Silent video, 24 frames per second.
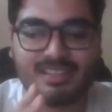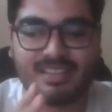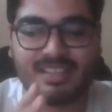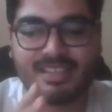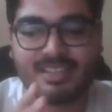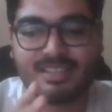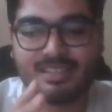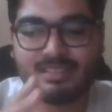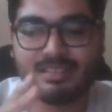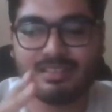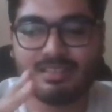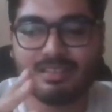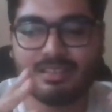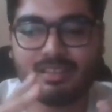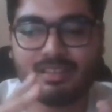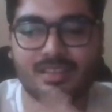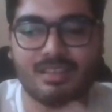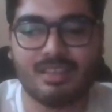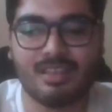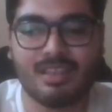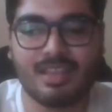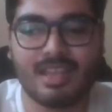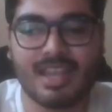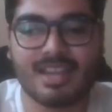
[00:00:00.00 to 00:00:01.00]
Like
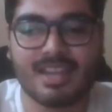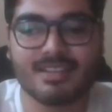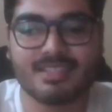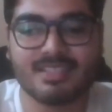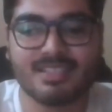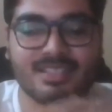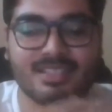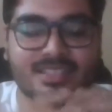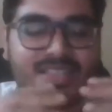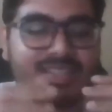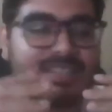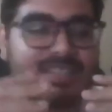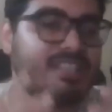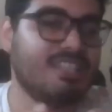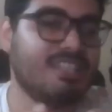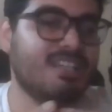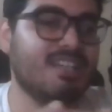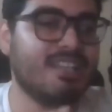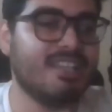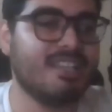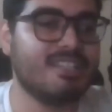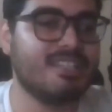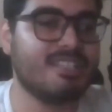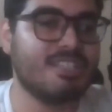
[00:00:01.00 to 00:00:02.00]
at such a
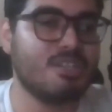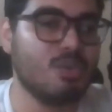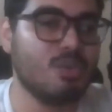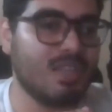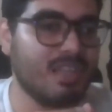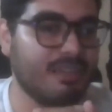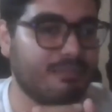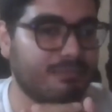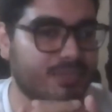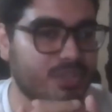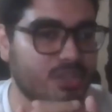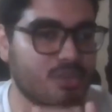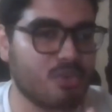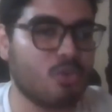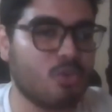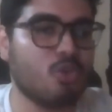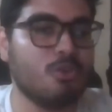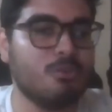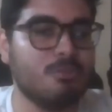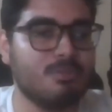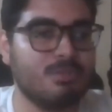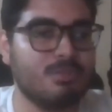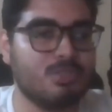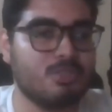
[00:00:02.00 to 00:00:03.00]
young age, you left your
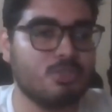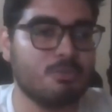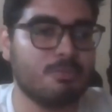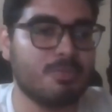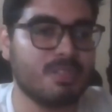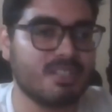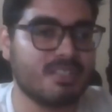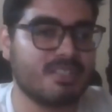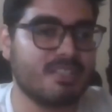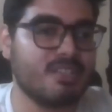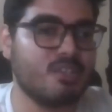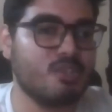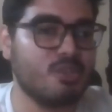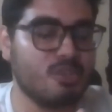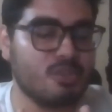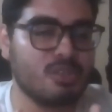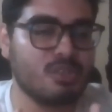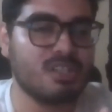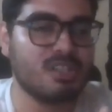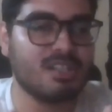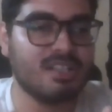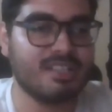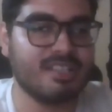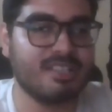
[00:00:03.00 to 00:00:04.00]
home to pursue
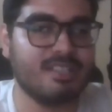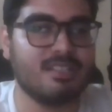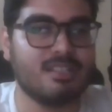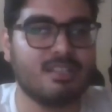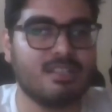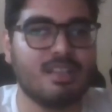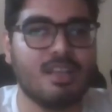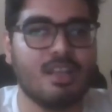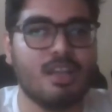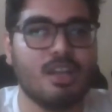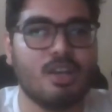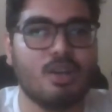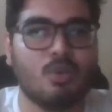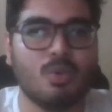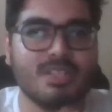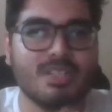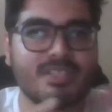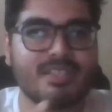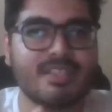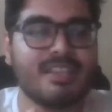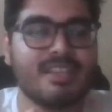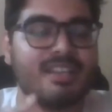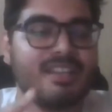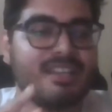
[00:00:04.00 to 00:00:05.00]
your career.
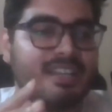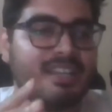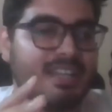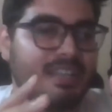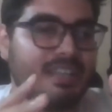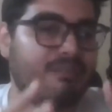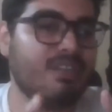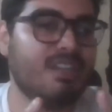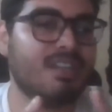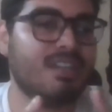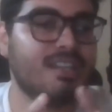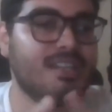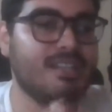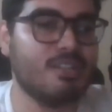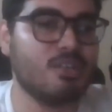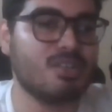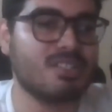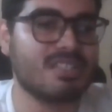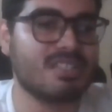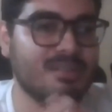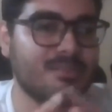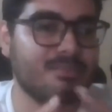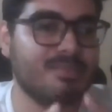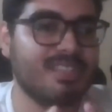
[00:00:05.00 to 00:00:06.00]
Was there any difficulty or
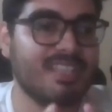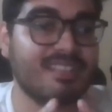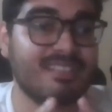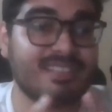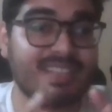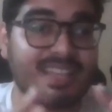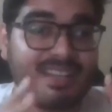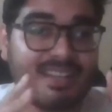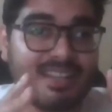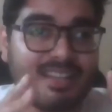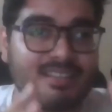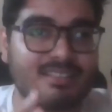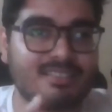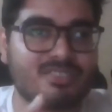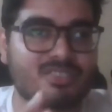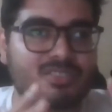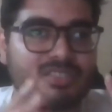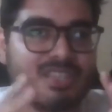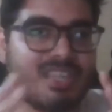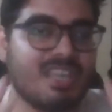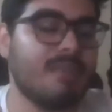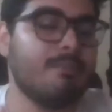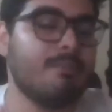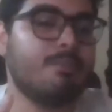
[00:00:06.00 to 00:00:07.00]
something that has
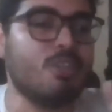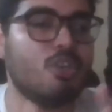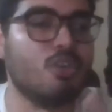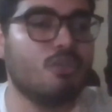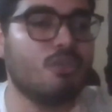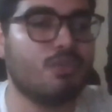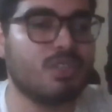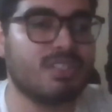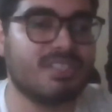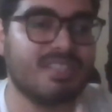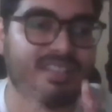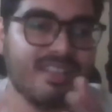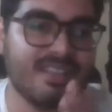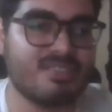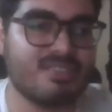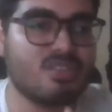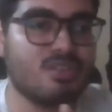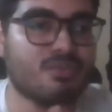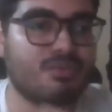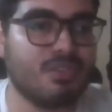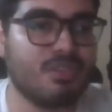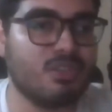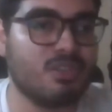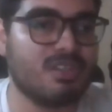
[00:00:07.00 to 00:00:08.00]
shaped you for the rest
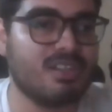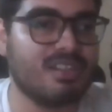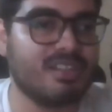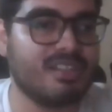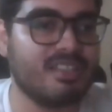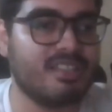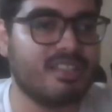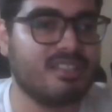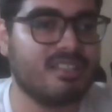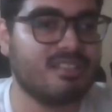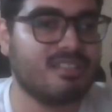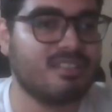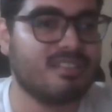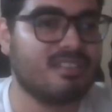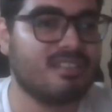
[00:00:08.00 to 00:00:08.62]
of your career?